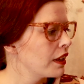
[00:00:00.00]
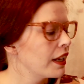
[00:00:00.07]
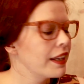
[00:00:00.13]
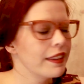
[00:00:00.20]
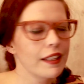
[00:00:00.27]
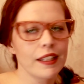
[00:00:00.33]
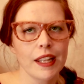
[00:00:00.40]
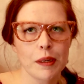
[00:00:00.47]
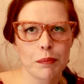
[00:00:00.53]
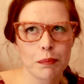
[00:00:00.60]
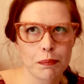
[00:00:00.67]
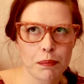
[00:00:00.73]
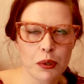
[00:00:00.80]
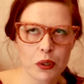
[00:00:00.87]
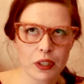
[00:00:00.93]
I think like
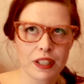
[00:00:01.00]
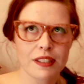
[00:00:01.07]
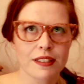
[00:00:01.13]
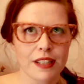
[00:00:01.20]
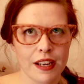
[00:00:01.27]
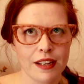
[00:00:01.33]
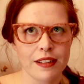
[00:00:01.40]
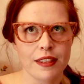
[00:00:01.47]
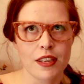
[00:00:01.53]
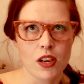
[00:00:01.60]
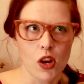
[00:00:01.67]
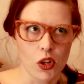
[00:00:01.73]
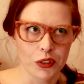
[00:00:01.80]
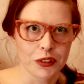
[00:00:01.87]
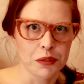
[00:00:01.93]
putting aside the
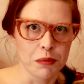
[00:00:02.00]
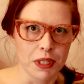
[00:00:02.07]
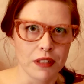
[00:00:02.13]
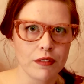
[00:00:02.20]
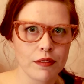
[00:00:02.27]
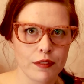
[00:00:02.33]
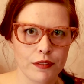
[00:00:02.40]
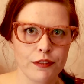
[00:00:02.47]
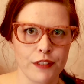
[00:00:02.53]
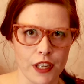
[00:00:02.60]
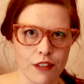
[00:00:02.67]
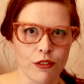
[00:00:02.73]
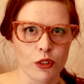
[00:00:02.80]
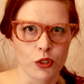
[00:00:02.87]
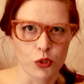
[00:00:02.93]
ultimate
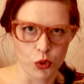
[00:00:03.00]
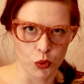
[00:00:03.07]
favorite